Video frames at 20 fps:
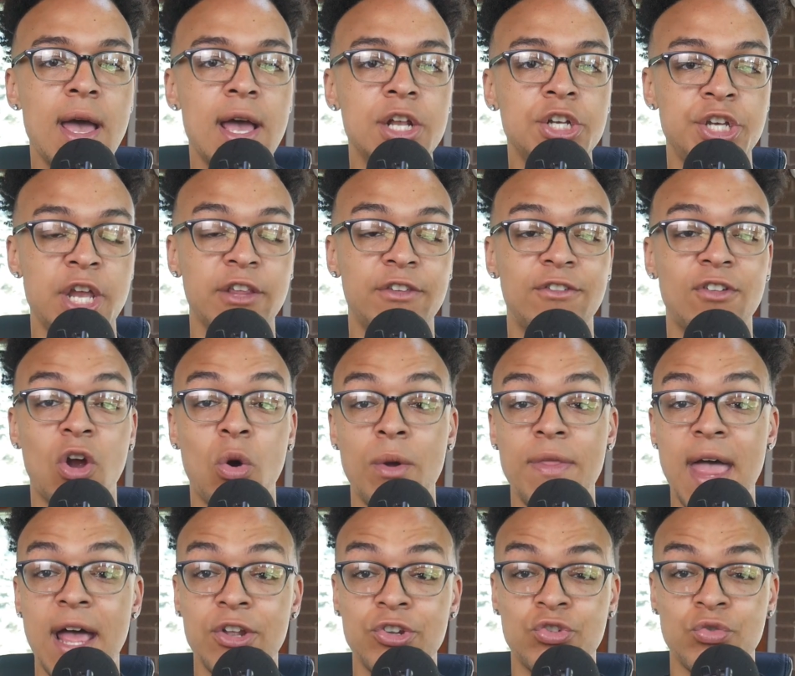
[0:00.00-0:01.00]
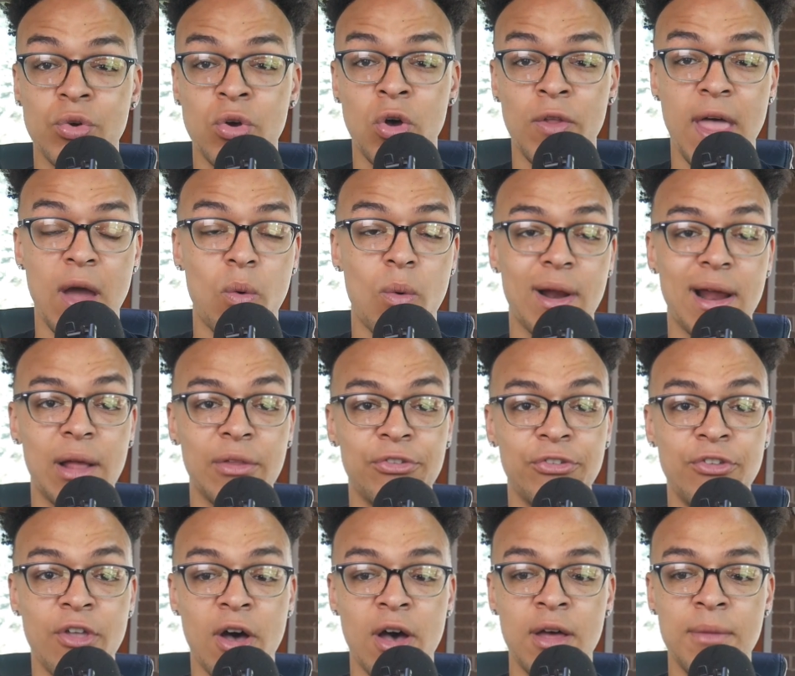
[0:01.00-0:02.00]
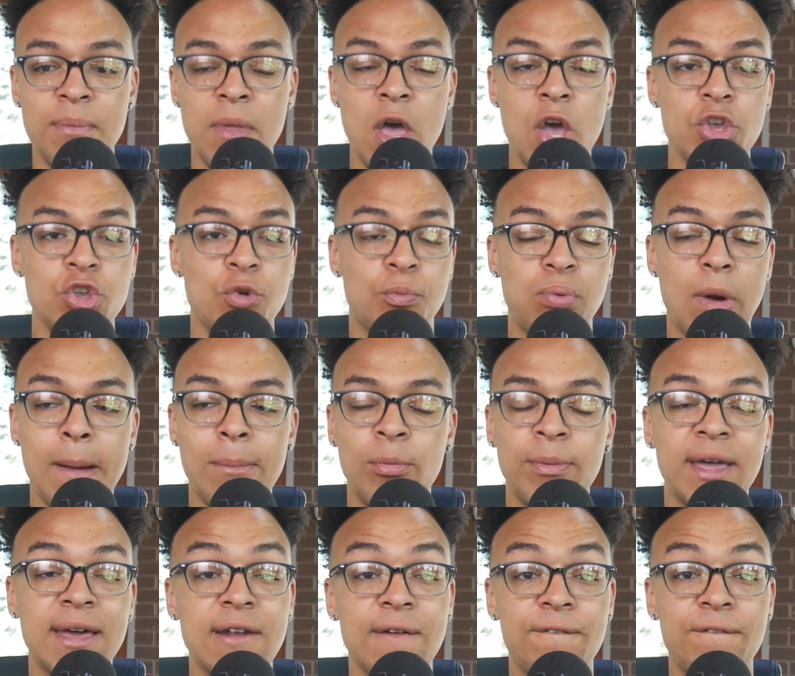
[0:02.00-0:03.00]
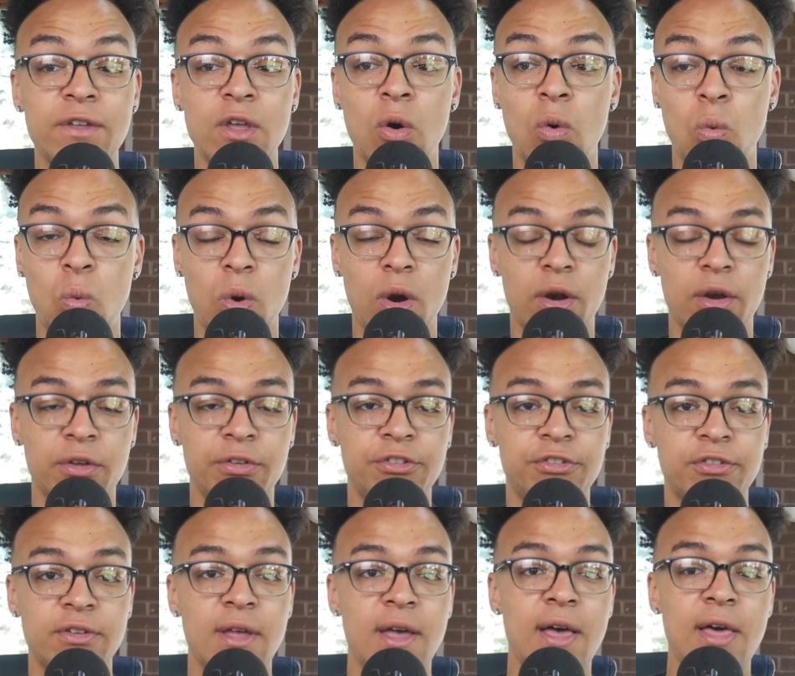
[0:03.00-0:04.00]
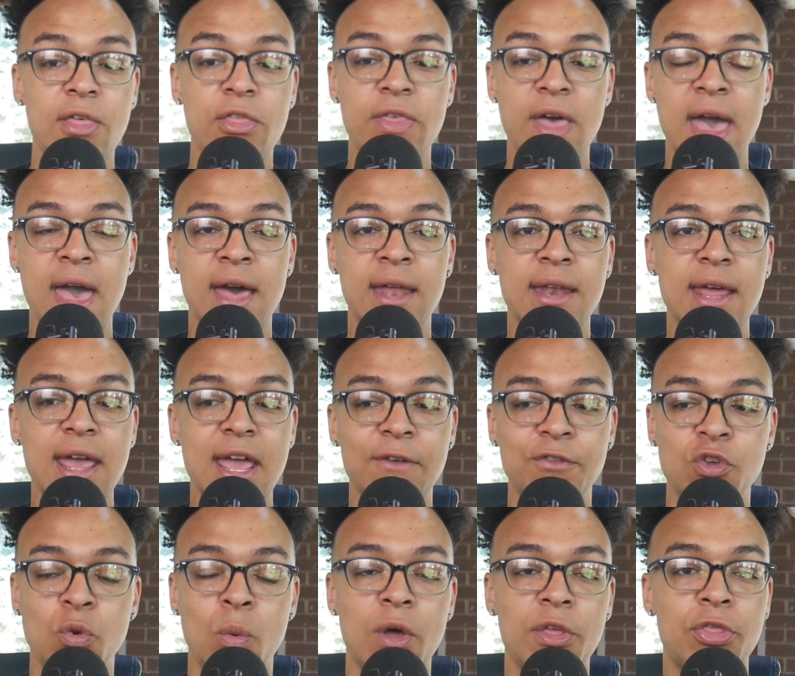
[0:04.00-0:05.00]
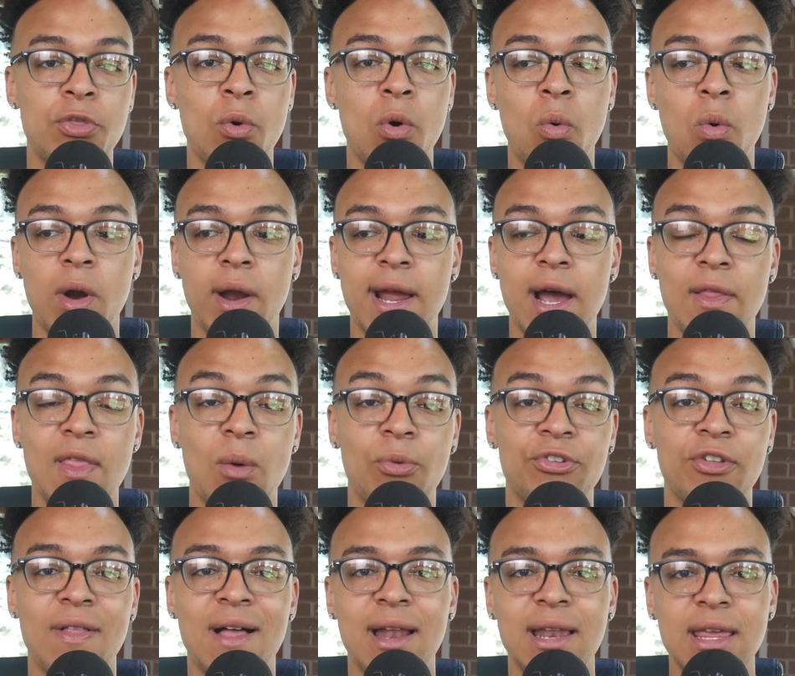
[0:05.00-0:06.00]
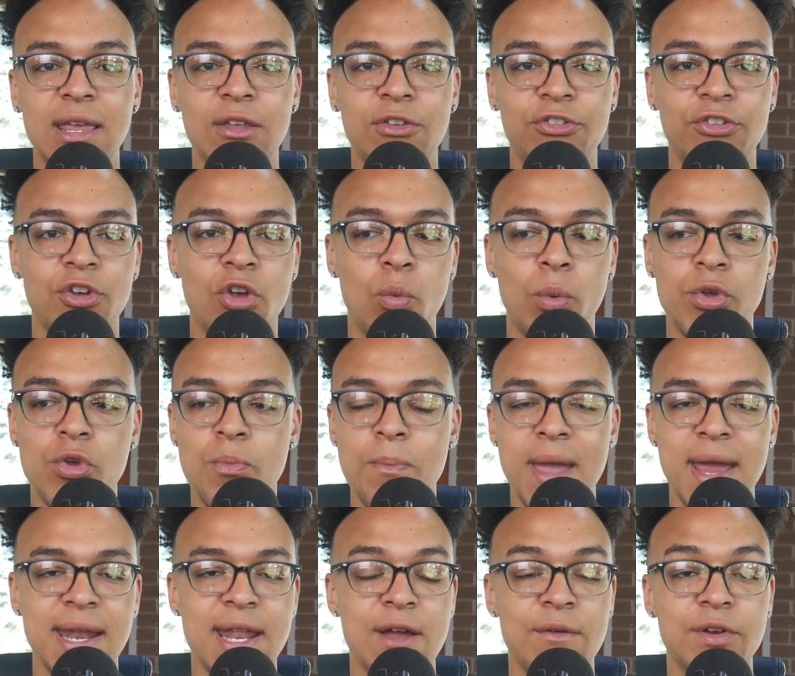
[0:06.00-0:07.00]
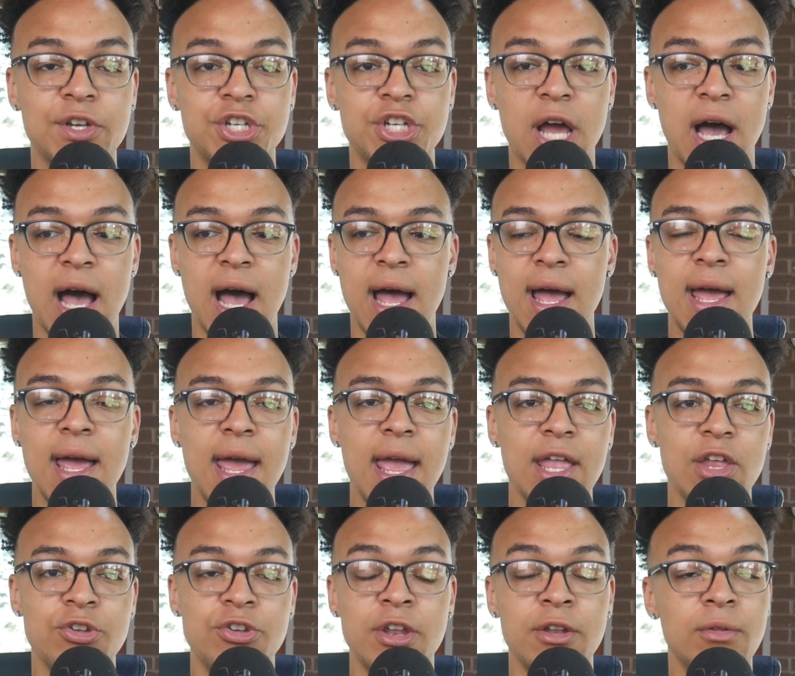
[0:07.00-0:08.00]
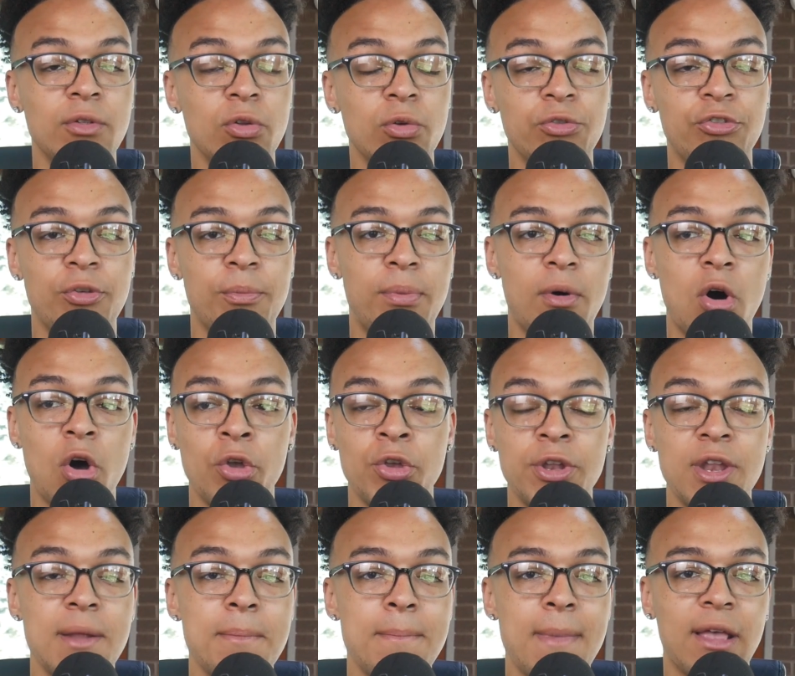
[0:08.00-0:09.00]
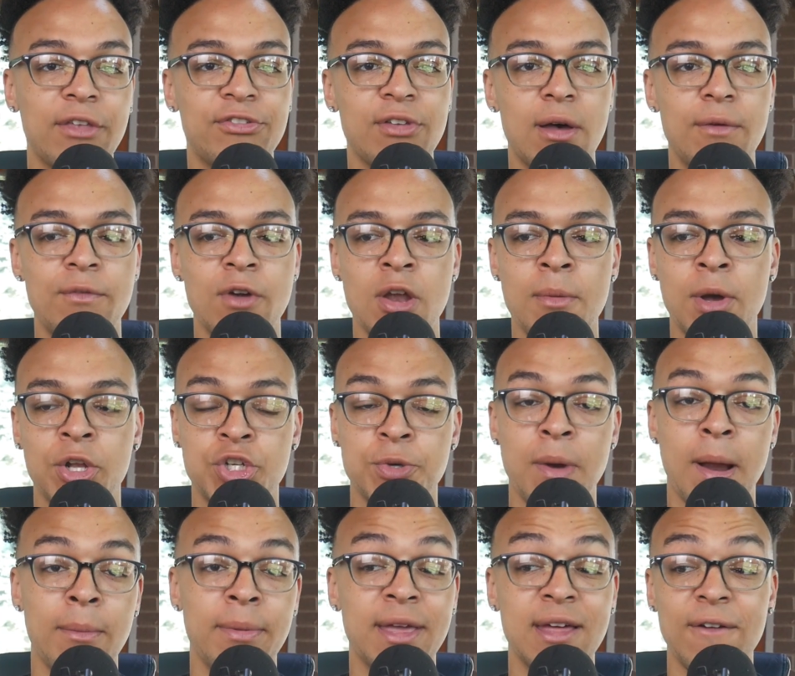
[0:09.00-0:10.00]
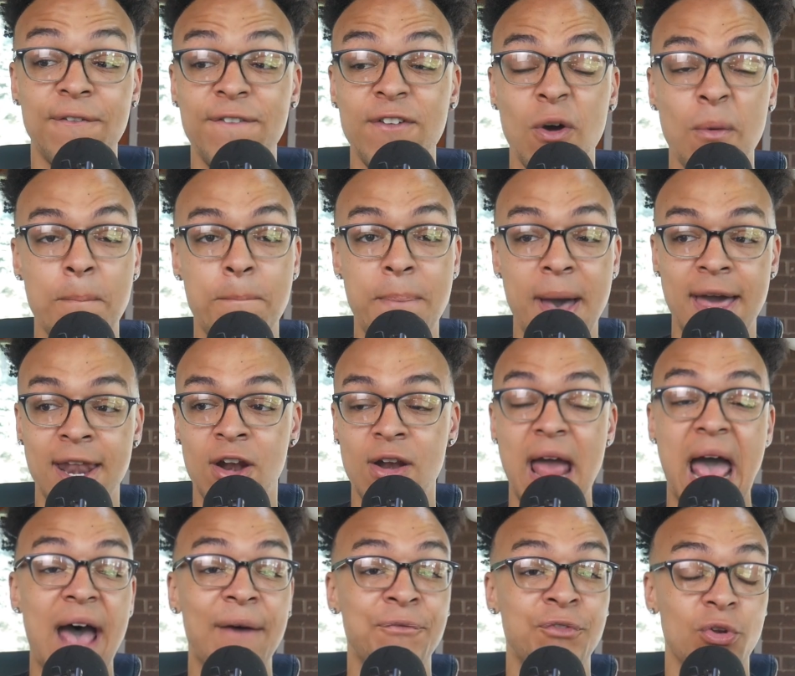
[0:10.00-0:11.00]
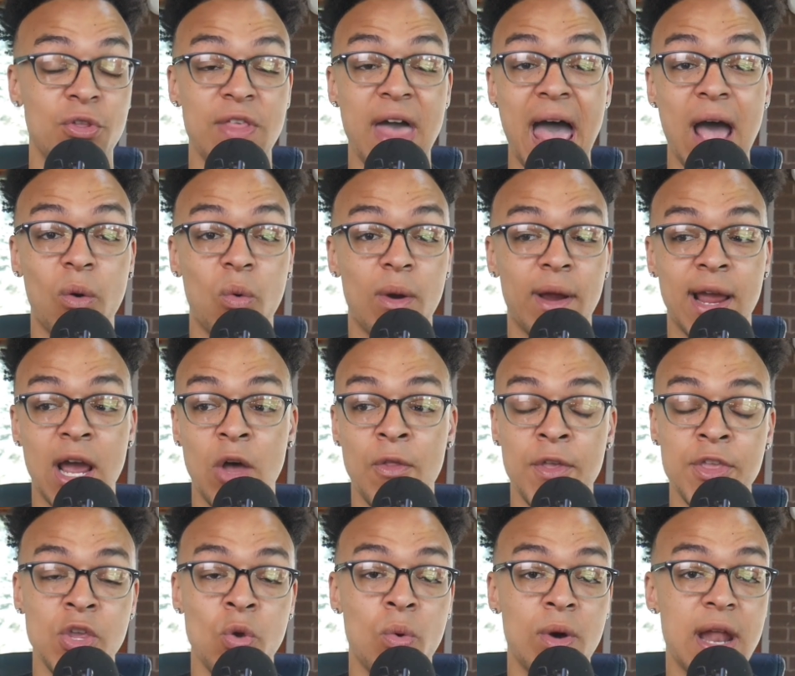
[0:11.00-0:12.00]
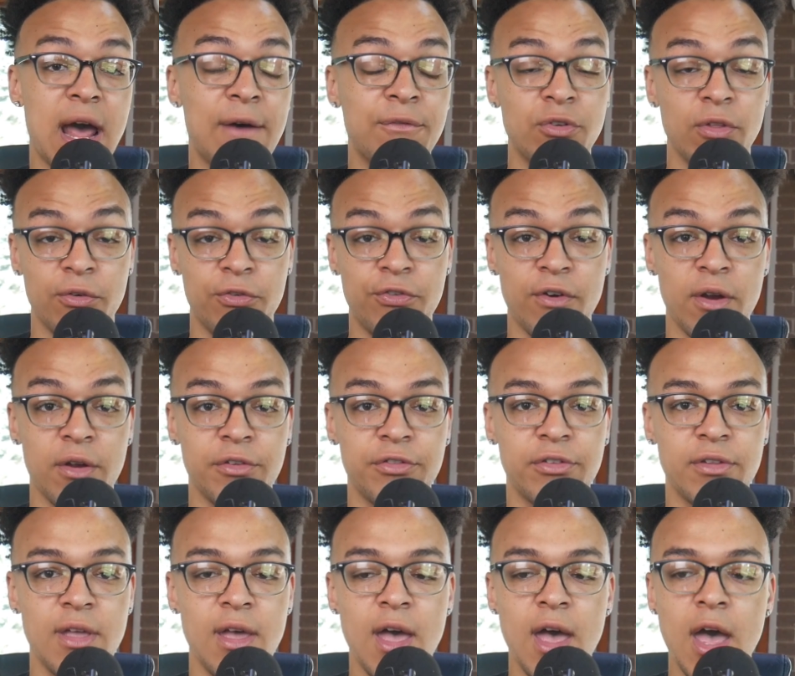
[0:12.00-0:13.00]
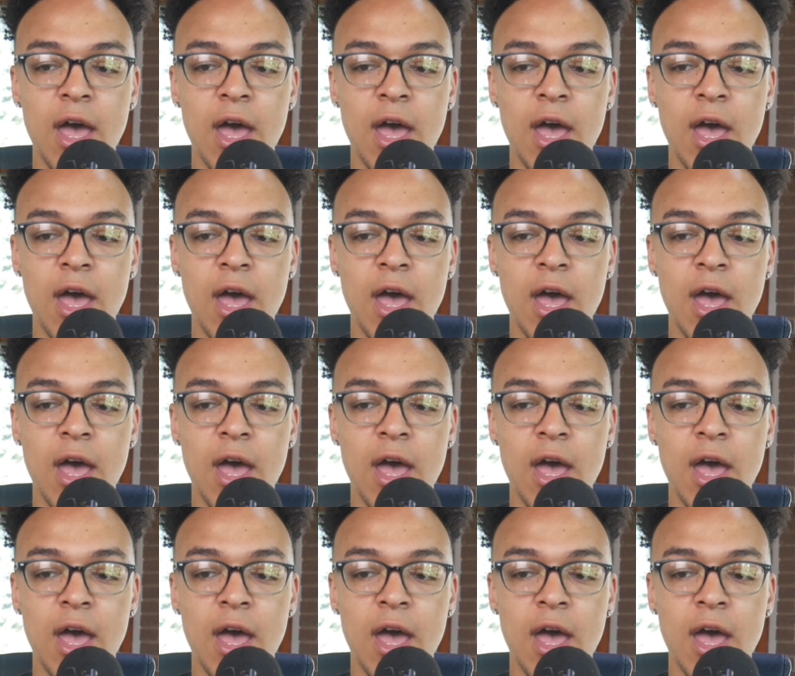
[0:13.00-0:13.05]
Chances are when that drill, that workout's done, you're probably going to feel worse than if you went through a workout that was a lot easier, where you made every shot, and you didn't lose the ball, you didn't mess up very much. You're probably going to feel better after that workout than you would after the first.